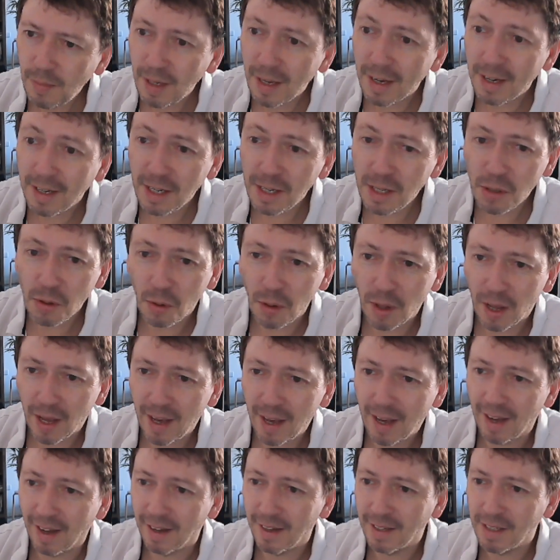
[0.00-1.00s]
It is all
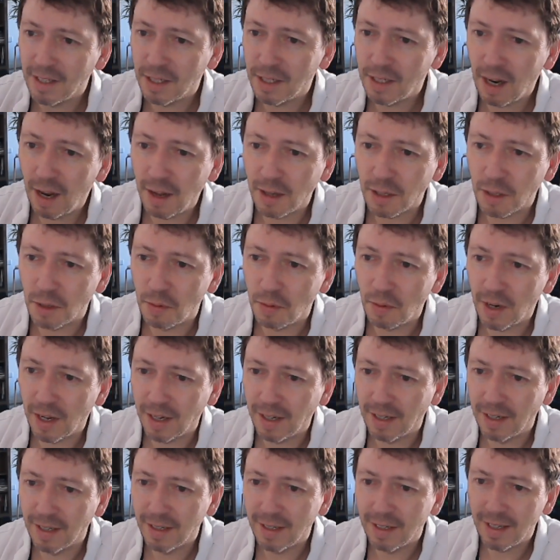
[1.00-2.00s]
here. It's a delight to
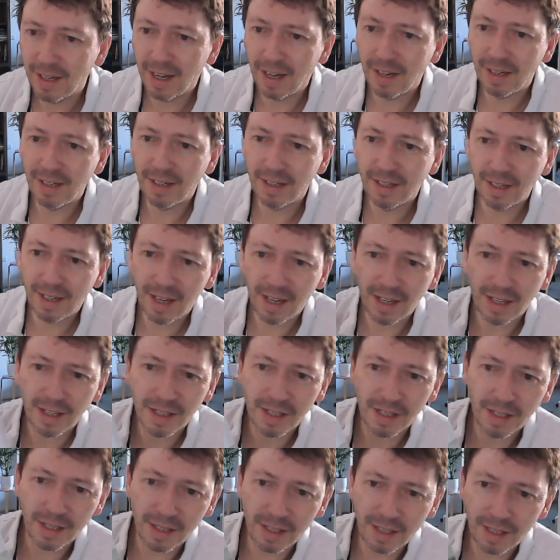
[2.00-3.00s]
read, and it's
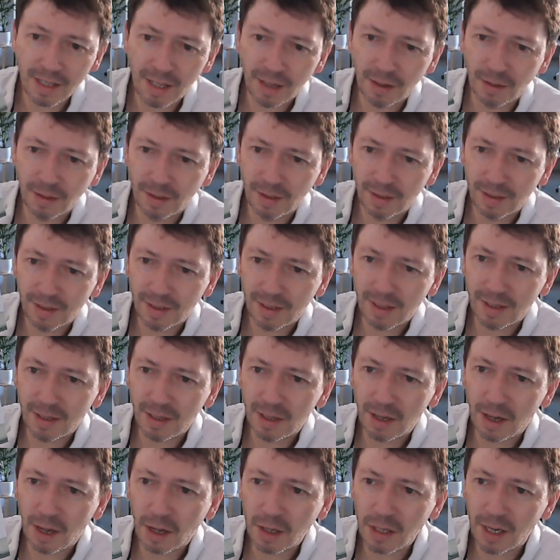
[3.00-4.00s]
still
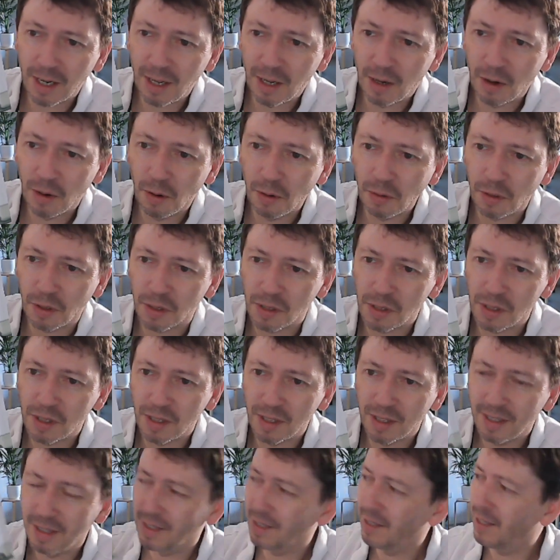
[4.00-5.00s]
utterly gorgeous.
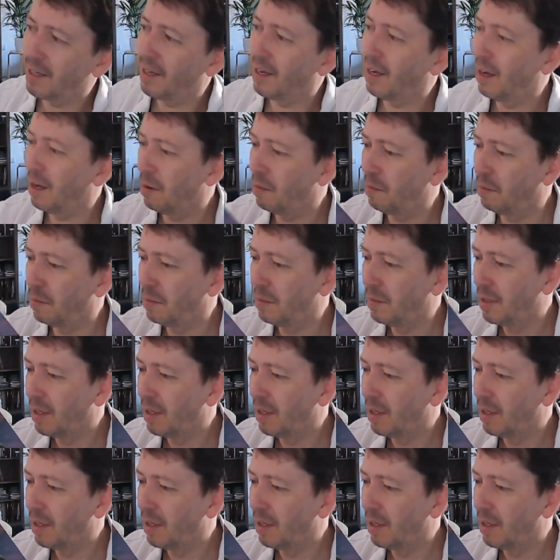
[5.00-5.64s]
And